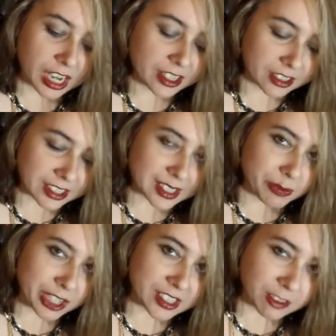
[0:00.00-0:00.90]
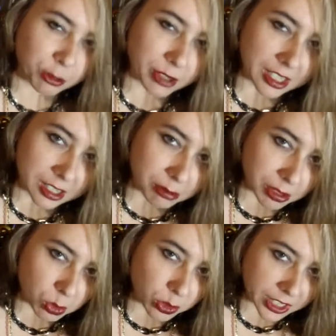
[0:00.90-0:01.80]
I don't expect everybody to
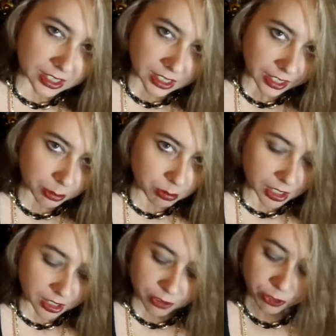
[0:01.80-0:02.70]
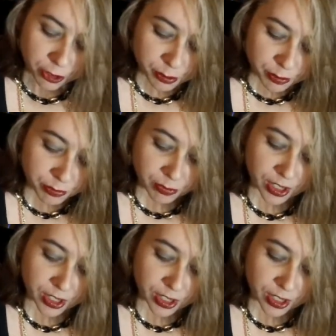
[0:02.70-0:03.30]
be weak like me from